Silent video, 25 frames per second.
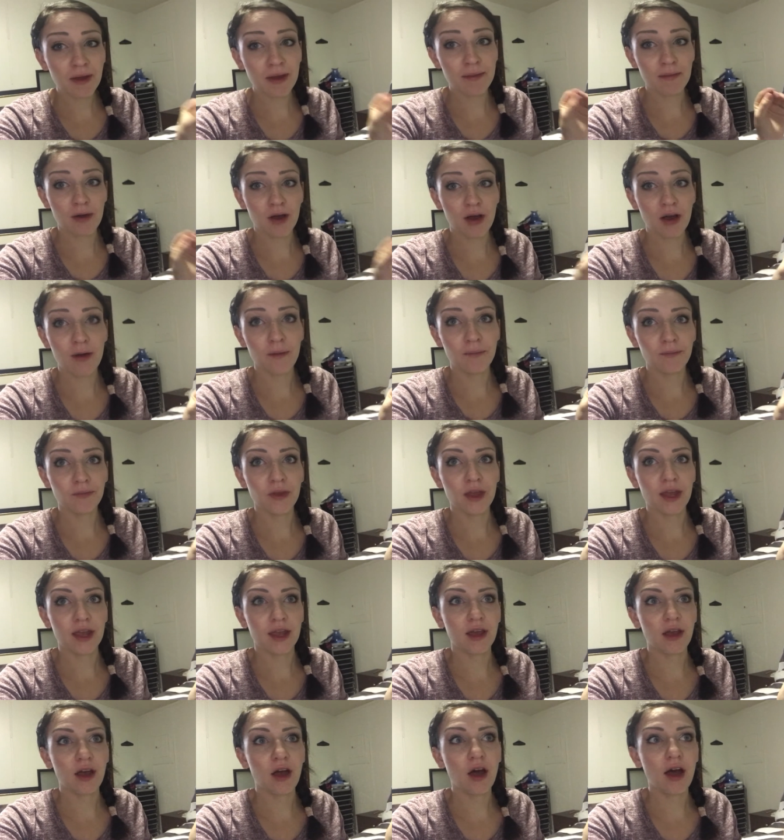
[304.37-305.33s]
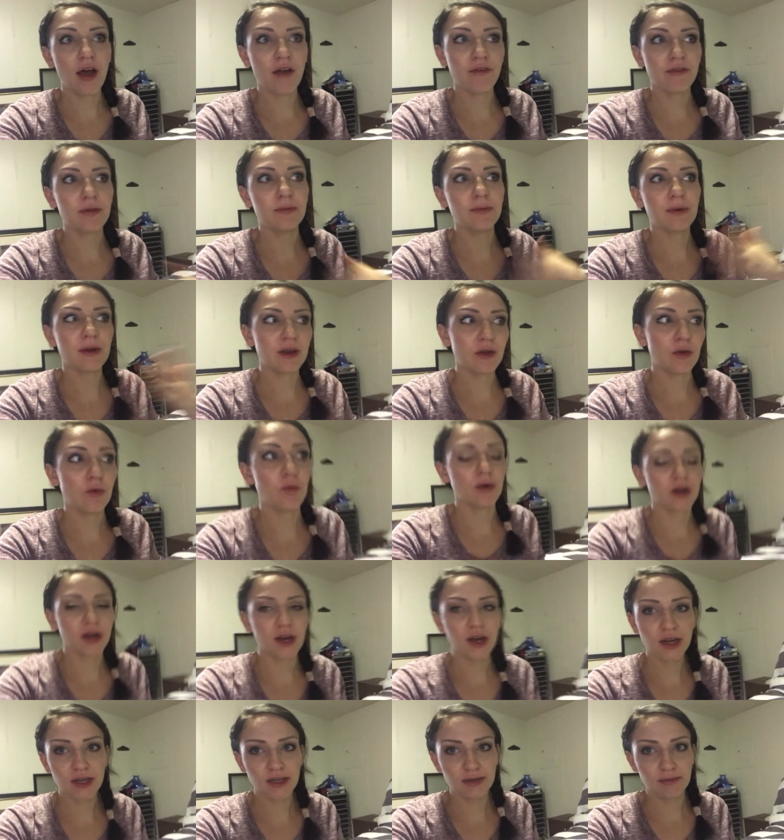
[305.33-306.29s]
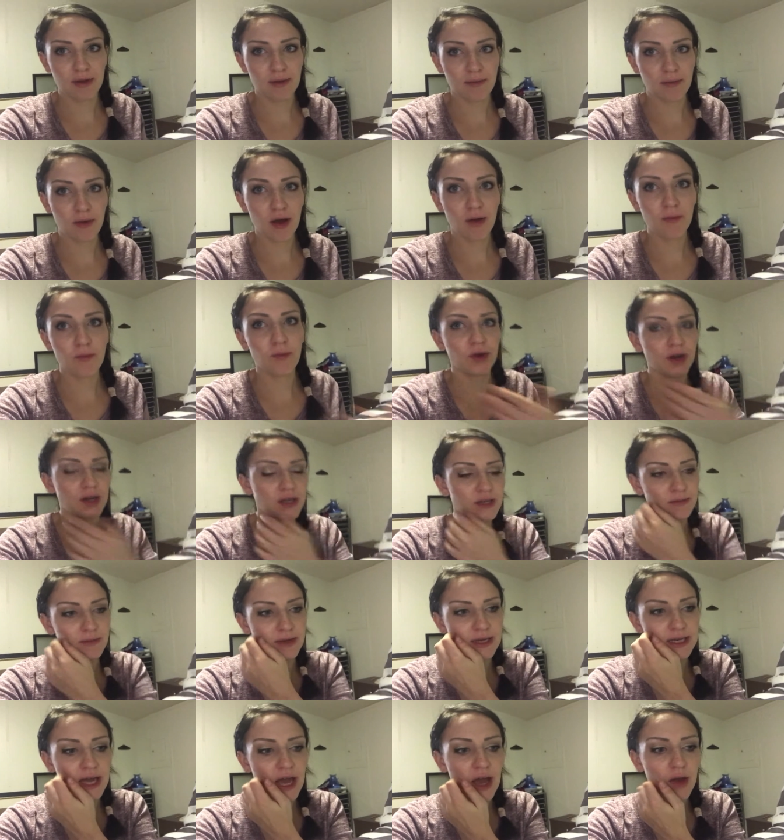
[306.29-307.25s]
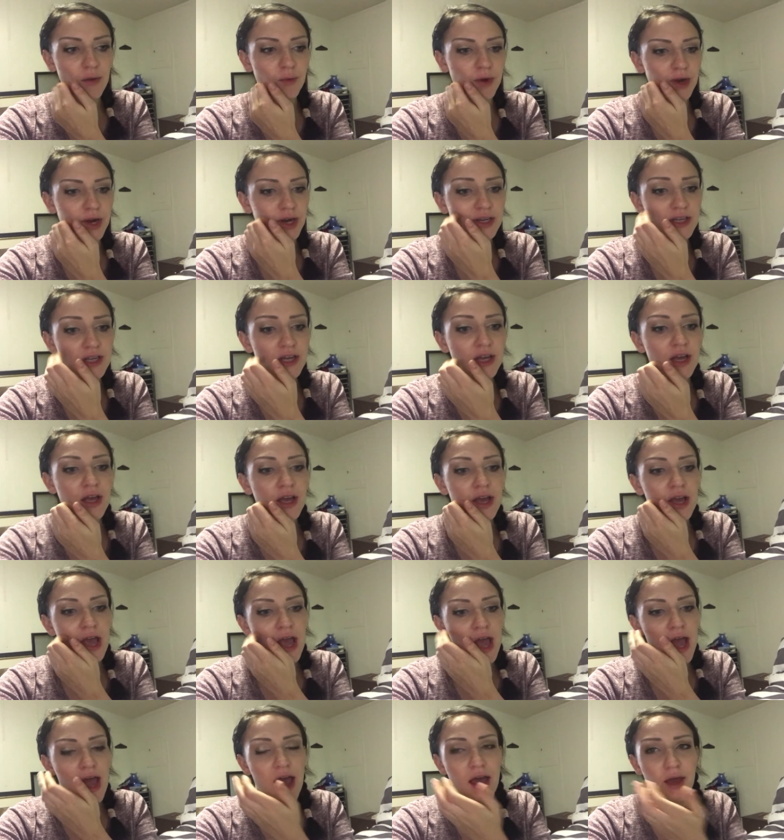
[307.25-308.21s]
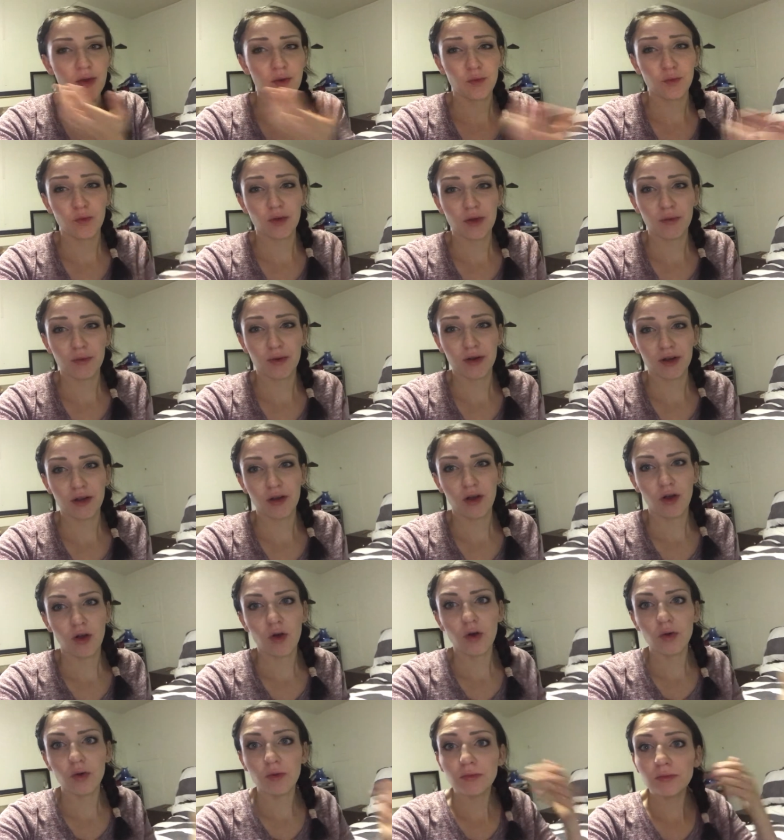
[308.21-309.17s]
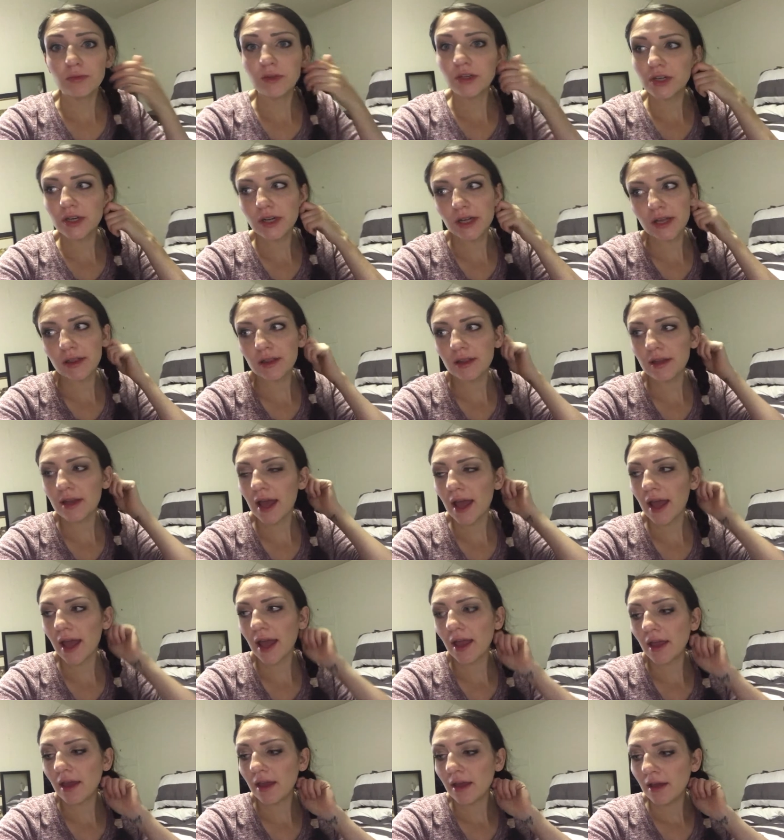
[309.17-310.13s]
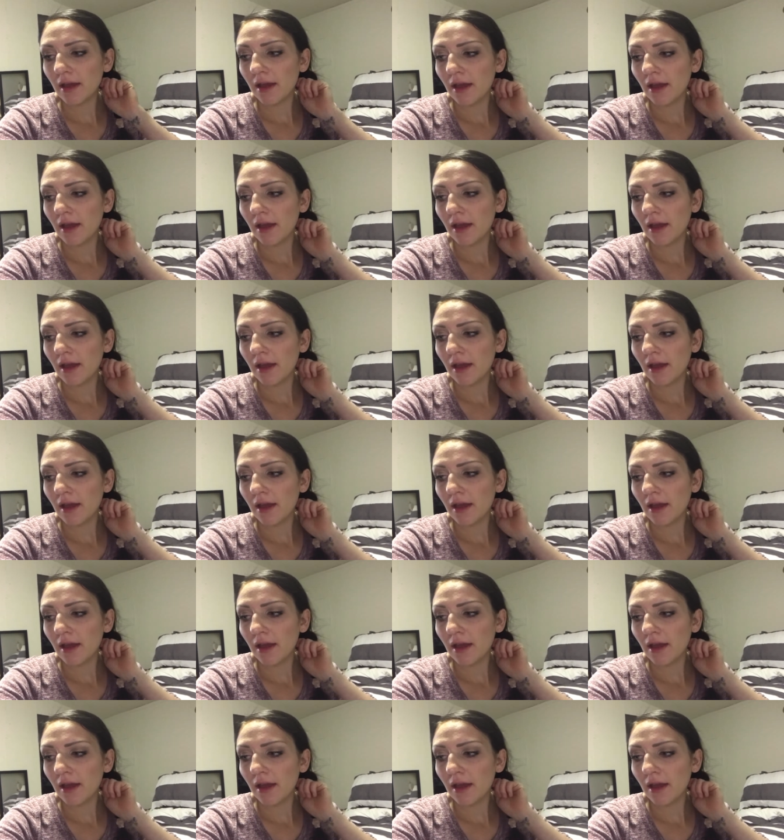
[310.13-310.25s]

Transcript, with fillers: my mom like everybody worked my mom worked and my dad worked and we weren't home during the day